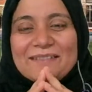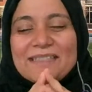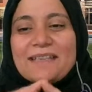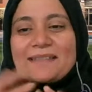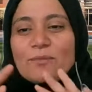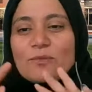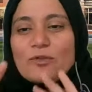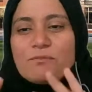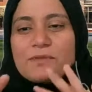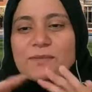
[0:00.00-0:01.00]
Seeing some
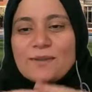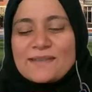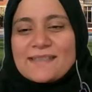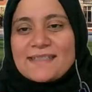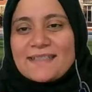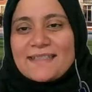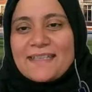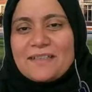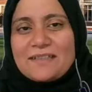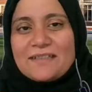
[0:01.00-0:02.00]
good responses in
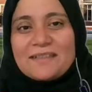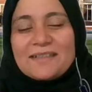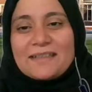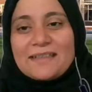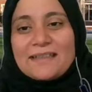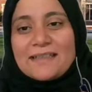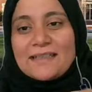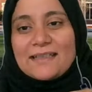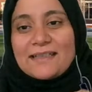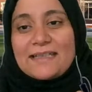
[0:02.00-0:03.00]
there.
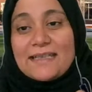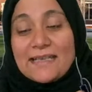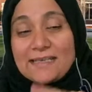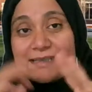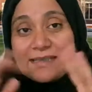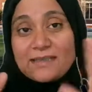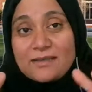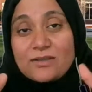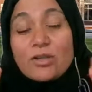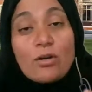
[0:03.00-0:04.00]
Yes,
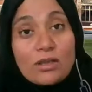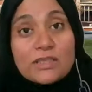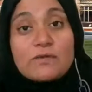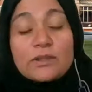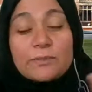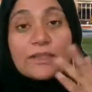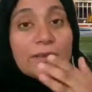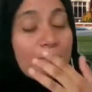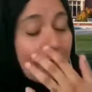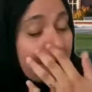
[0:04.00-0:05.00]
the cost will be the
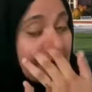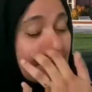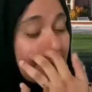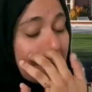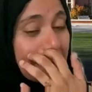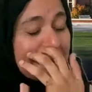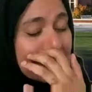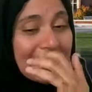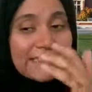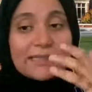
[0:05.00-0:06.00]
important thing, because
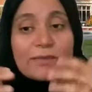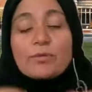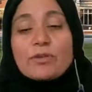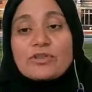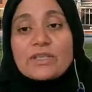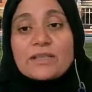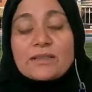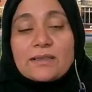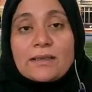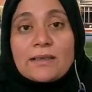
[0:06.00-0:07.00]
as the project,
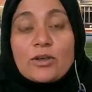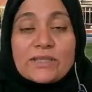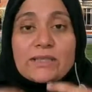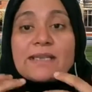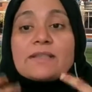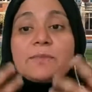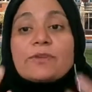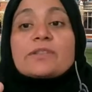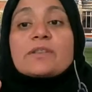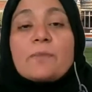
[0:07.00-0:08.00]
as the
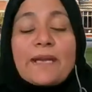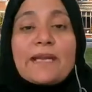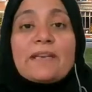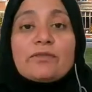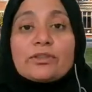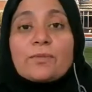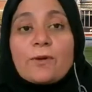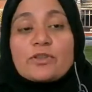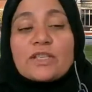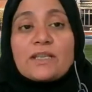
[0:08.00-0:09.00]
person paying for the
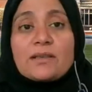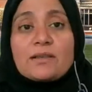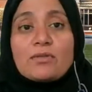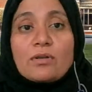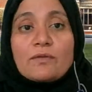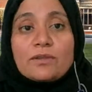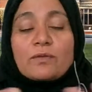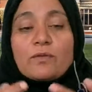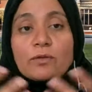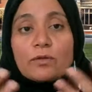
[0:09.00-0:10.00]
project, or
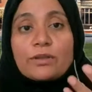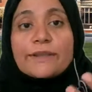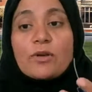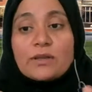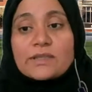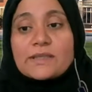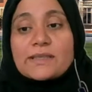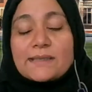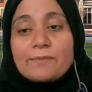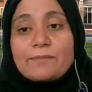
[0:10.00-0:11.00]
for all the
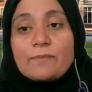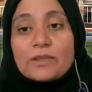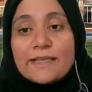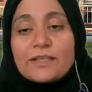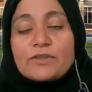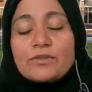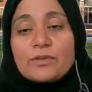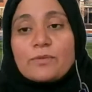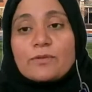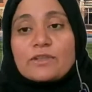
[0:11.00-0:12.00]
costs related to the
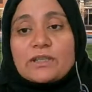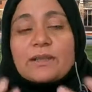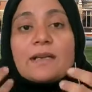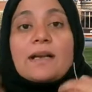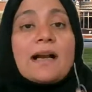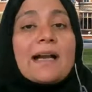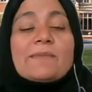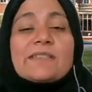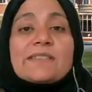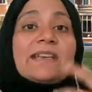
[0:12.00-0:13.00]
project,
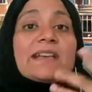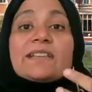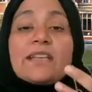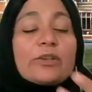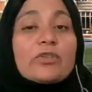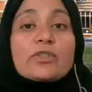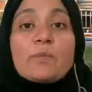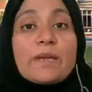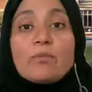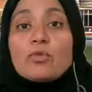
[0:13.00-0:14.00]
I'm saying I cannot
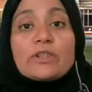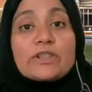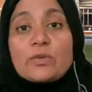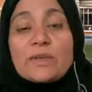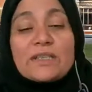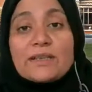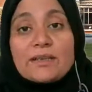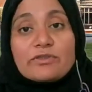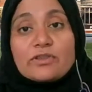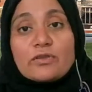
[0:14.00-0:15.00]
pay more than
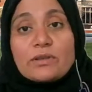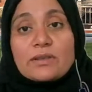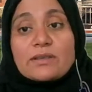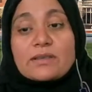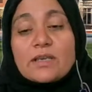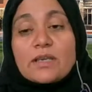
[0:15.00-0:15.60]
$20,000.